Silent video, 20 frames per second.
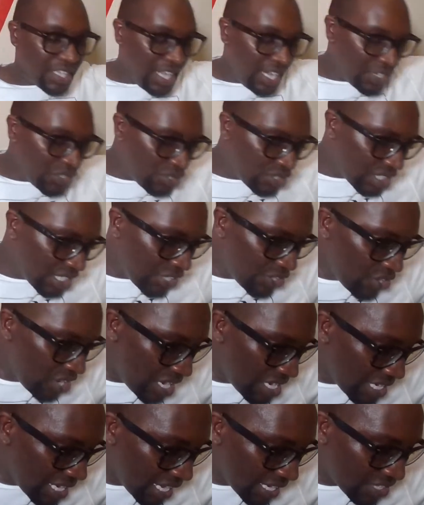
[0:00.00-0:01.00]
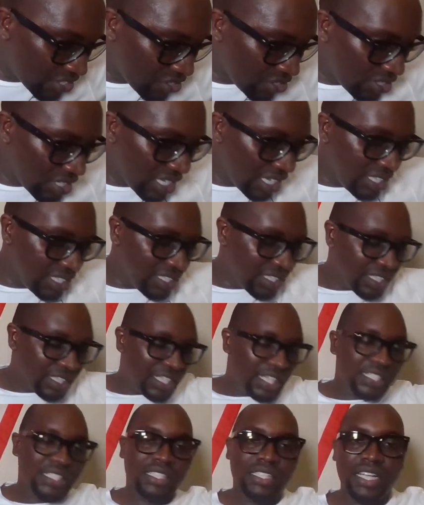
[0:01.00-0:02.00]
Yeah, you said you're in Arizona.
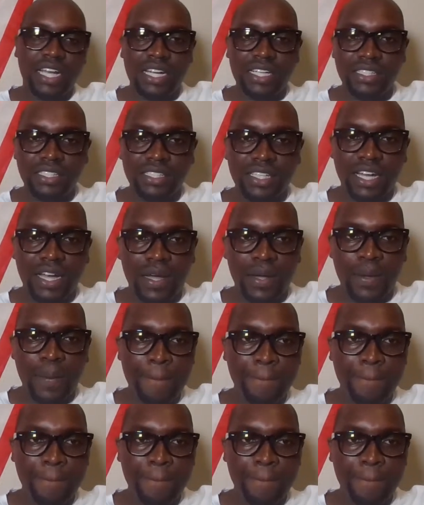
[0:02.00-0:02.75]
That's nice.